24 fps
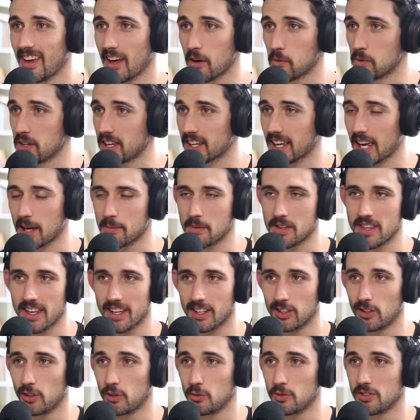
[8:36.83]
And when they came in, they
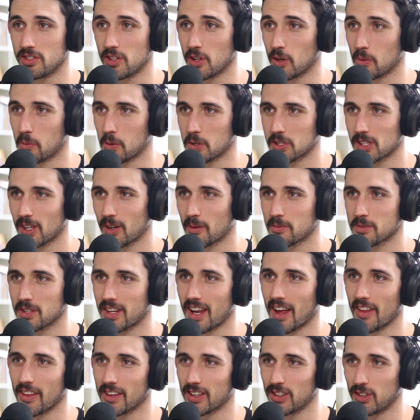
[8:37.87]
could do 0 push-ups.
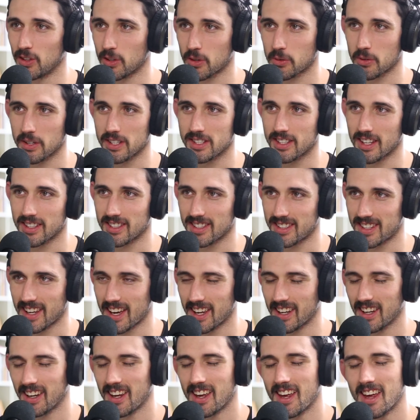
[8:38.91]
And now they can do 3 sets of
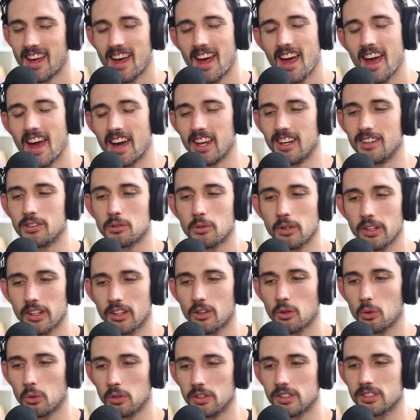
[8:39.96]
10. And it's really
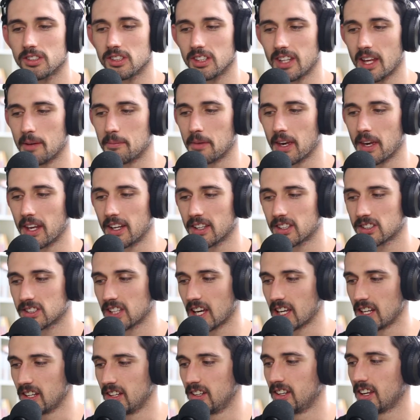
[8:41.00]
cool to see them get
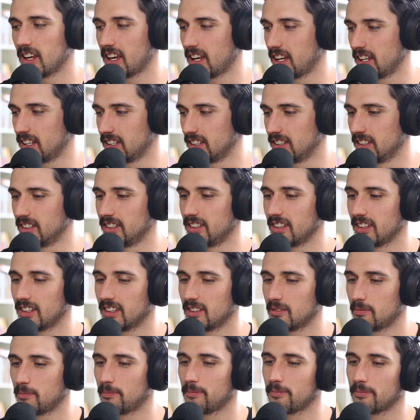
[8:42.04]
excited.
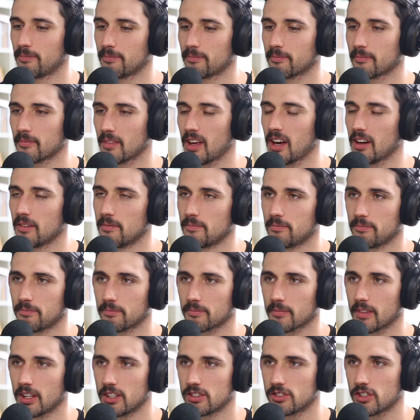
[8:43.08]
And yeah,
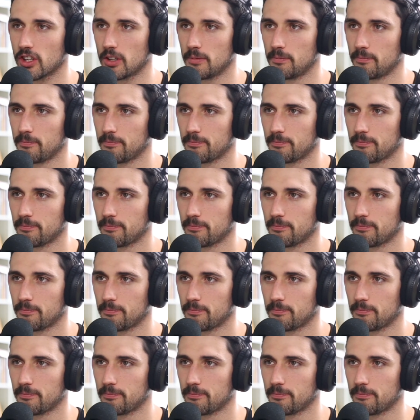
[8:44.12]
it's good.